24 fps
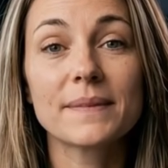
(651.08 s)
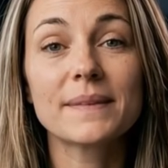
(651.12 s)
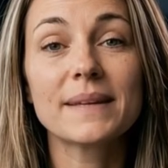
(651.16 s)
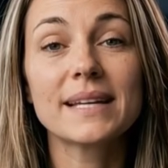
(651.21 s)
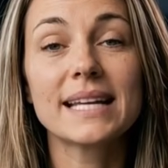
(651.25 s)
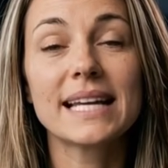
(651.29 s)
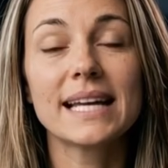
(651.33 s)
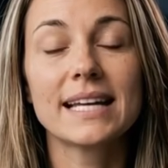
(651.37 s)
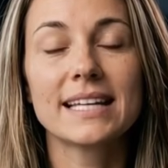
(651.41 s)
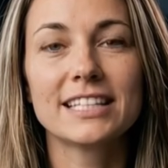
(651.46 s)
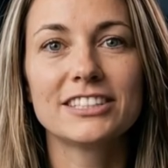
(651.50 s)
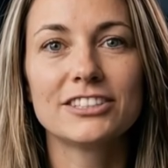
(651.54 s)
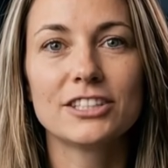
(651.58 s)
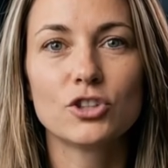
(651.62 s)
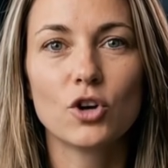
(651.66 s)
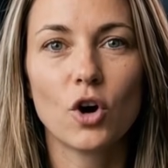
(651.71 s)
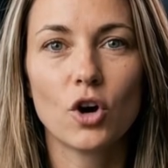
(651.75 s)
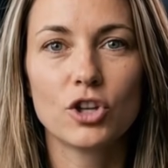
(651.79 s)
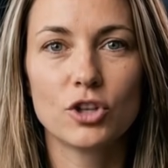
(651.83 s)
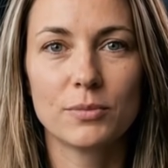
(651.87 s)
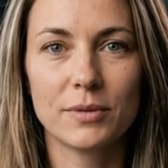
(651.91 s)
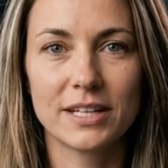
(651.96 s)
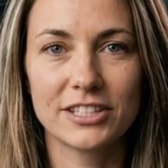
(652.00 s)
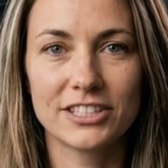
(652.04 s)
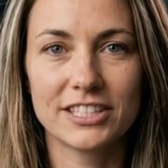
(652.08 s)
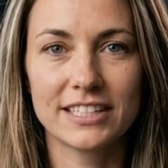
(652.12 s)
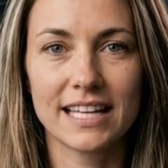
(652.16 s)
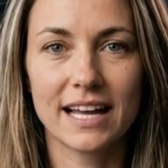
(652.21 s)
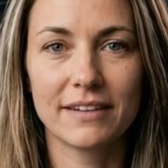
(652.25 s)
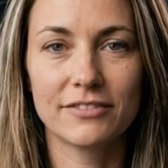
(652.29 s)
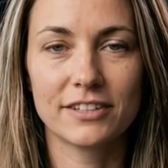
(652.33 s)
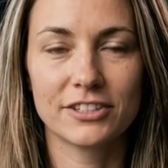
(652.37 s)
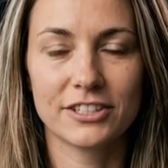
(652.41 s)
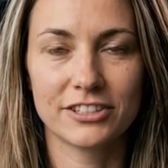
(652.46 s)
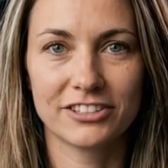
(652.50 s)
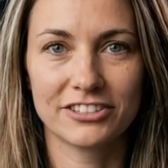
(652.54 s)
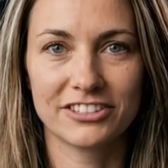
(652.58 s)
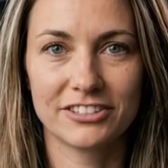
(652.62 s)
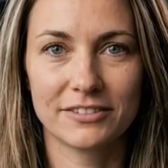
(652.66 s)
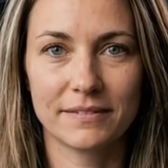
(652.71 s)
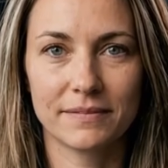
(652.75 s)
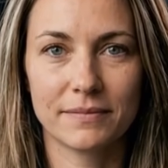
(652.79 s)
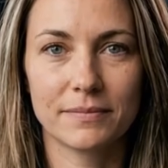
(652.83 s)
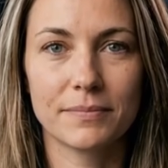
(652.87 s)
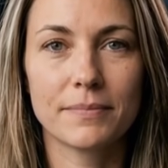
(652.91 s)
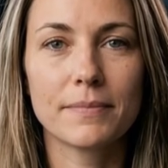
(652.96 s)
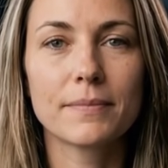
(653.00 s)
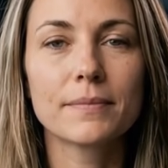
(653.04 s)
Here is the documented evidence,
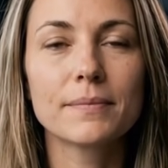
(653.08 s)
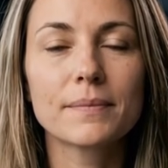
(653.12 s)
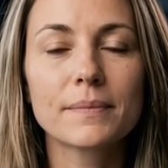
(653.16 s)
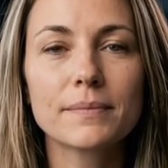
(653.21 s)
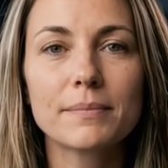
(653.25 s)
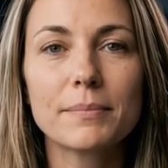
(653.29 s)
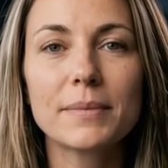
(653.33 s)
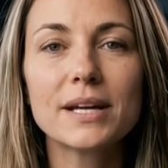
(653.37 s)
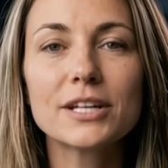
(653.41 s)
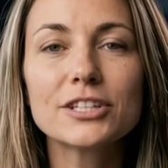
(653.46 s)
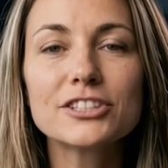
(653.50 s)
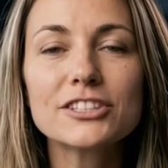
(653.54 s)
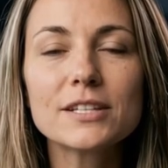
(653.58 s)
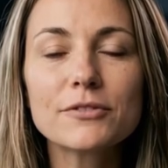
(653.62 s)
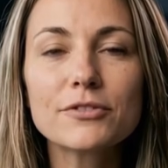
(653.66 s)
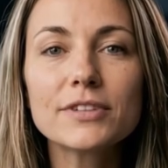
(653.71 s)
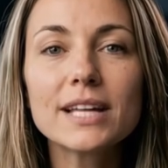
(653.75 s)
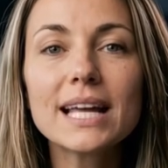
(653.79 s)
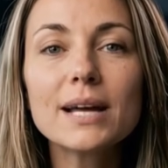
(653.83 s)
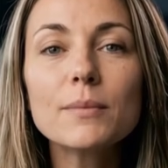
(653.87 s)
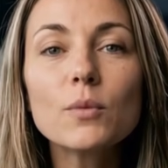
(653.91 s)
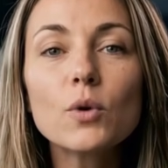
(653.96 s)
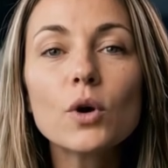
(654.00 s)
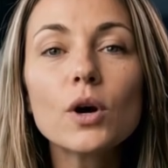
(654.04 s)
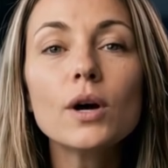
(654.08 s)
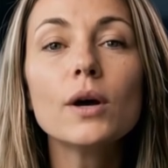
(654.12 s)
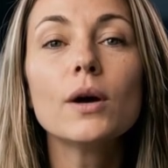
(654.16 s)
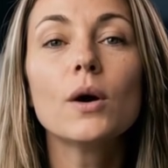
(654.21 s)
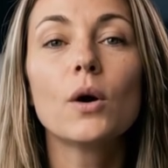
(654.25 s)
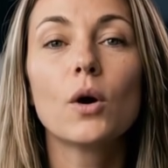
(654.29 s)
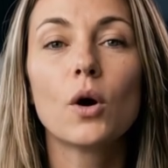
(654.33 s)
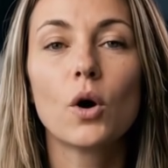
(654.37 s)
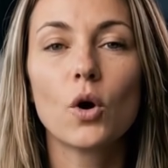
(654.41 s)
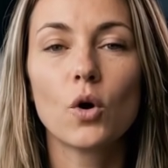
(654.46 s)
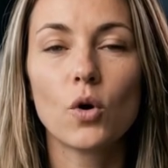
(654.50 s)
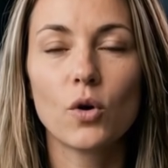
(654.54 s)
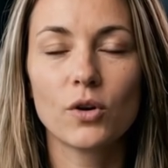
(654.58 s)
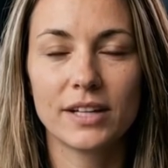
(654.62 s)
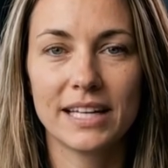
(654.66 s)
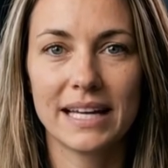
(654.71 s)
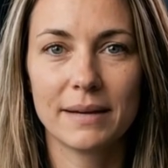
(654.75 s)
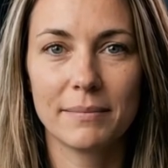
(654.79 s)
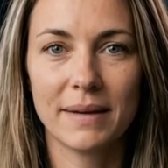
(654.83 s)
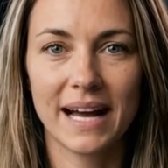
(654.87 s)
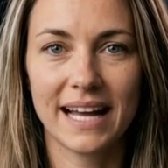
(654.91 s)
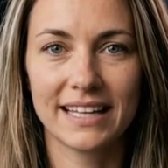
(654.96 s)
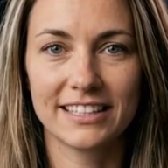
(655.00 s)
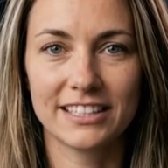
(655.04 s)
because the framework only
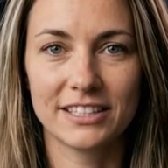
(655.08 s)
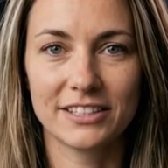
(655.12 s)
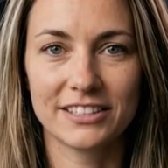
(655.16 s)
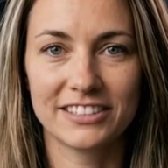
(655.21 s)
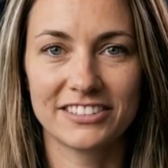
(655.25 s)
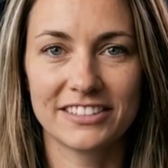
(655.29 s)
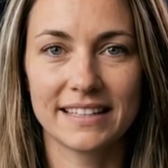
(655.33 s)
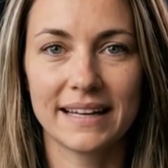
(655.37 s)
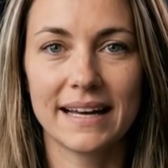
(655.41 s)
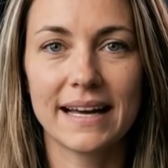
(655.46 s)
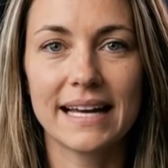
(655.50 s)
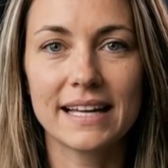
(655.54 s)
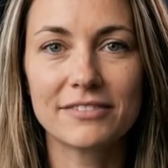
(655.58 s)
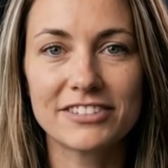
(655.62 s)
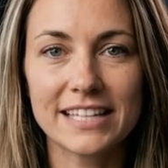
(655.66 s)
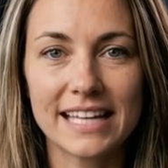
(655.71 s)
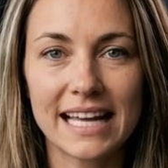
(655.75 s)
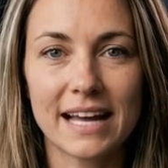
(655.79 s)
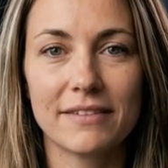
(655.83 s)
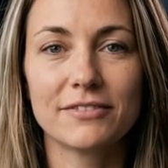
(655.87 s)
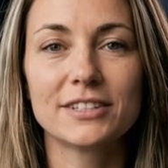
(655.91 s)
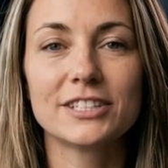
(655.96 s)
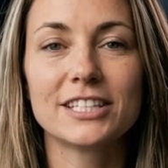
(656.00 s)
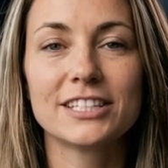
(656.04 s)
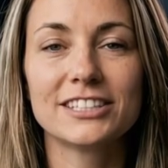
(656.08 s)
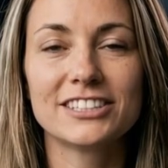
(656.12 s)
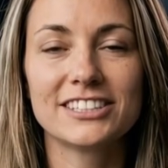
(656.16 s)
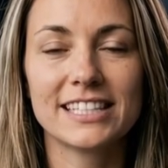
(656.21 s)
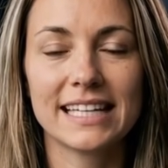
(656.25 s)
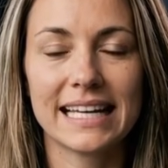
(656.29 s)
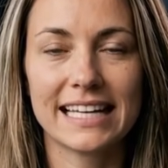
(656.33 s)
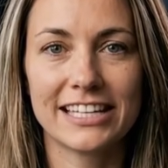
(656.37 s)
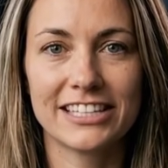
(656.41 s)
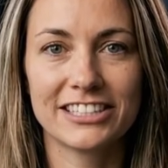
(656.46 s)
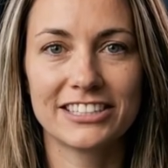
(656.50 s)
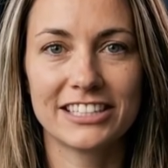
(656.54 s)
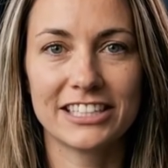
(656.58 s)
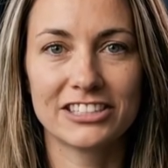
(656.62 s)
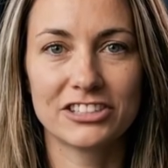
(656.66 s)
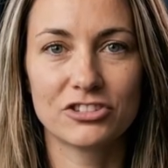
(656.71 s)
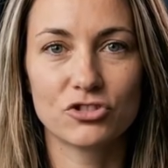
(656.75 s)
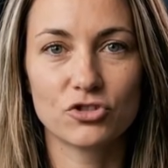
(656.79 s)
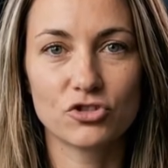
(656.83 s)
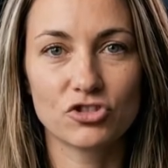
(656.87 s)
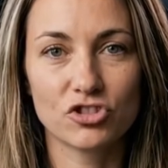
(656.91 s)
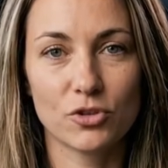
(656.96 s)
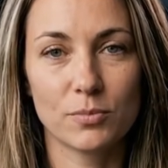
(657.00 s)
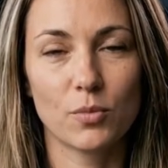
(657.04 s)
matters if the evidence exists
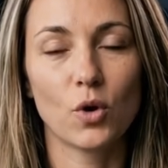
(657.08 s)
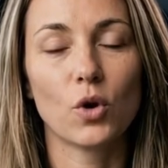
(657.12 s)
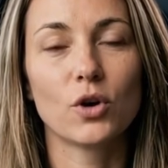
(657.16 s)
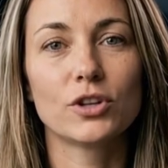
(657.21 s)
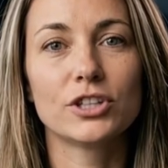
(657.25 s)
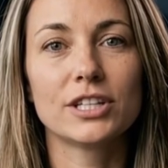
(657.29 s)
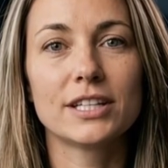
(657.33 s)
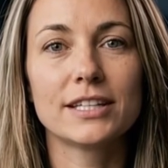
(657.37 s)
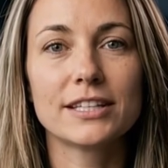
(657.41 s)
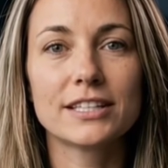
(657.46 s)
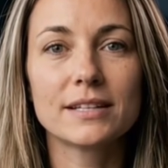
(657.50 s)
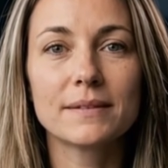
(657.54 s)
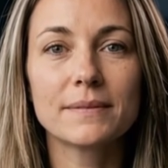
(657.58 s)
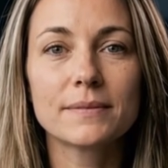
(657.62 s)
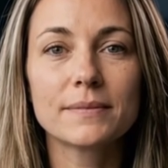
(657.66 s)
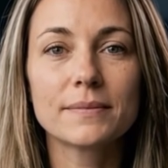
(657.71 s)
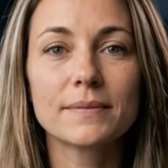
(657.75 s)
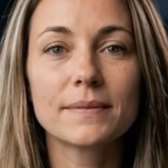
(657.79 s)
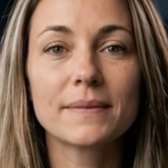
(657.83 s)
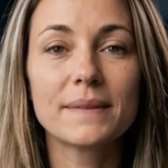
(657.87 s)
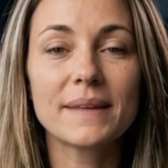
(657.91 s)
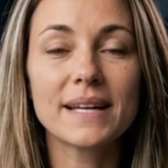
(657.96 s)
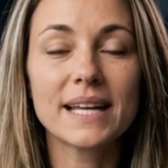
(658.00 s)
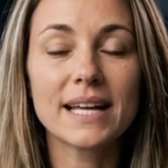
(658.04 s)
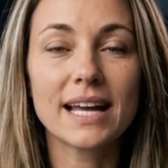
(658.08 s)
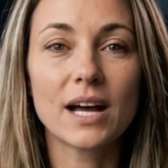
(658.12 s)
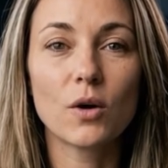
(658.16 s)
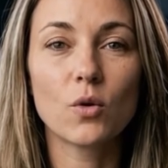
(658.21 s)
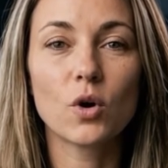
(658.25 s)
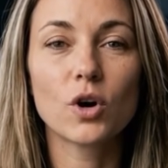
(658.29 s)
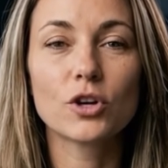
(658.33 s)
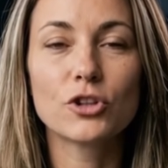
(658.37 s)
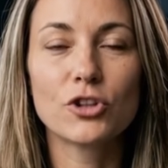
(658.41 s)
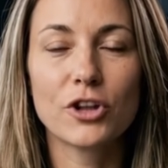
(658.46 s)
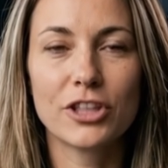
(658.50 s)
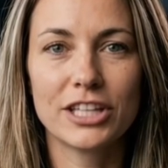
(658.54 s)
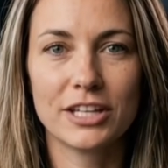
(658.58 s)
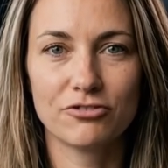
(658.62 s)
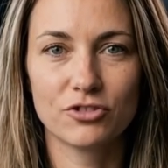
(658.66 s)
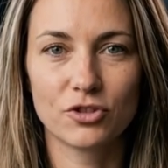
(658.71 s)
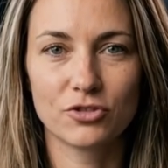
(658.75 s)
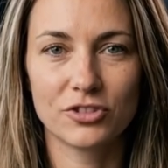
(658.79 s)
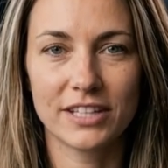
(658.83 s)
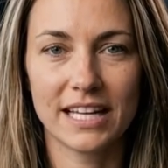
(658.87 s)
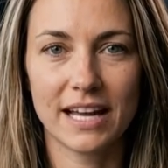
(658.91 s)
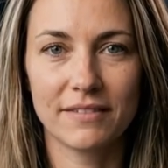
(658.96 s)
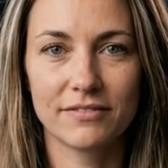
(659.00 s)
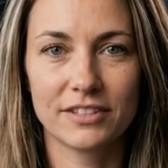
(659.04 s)
to support it, and I want to give you
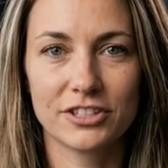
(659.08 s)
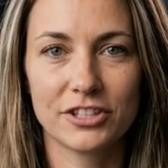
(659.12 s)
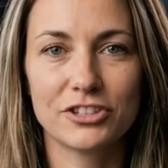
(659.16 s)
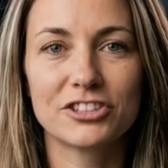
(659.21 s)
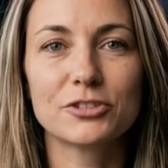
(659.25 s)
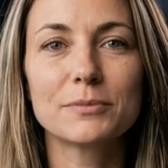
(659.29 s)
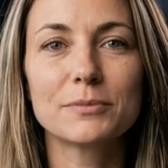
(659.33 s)
the evidence